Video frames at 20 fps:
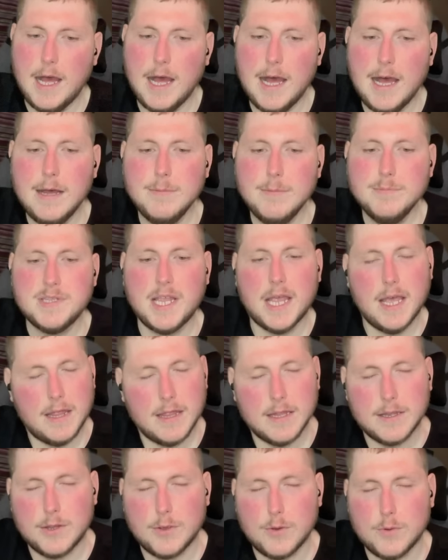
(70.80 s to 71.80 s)
I'm
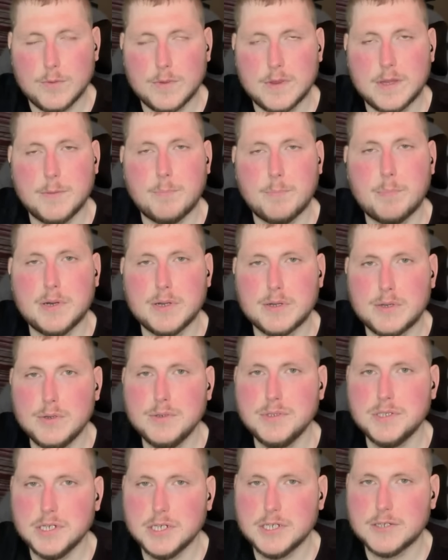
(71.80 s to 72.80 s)
telling you, the
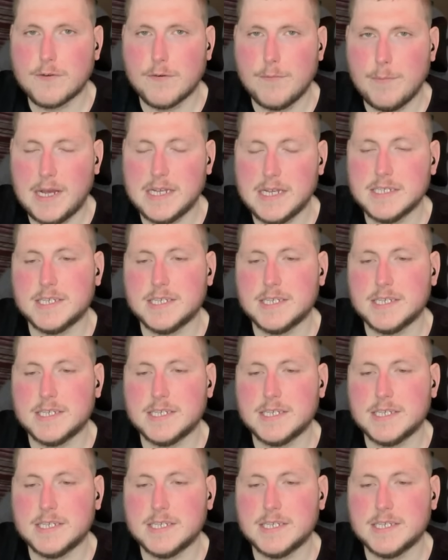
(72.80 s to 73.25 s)
producers for My